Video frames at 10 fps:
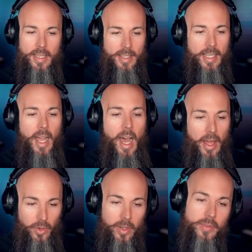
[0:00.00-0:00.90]
I think
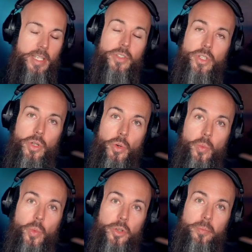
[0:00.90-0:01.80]
either of these
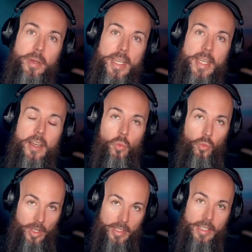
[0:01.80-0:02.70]
2 would be
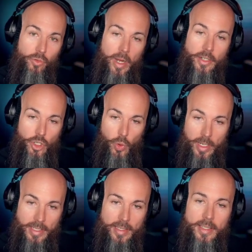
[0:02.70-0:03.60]
really great
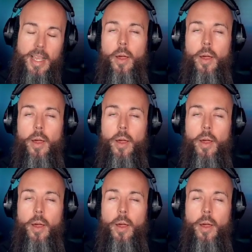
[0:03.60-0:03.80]
choices.